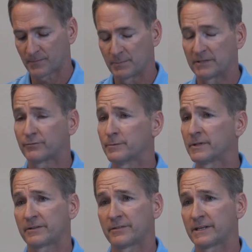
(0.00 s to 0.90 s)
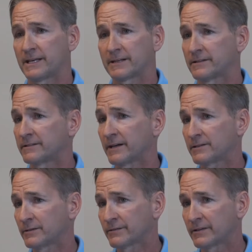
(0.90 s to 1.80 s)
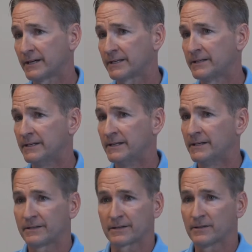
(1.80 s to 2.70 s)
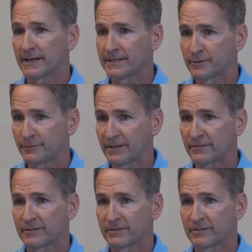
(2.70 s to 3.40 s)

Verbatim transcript: be as familiar as they can on the technical side, the client interface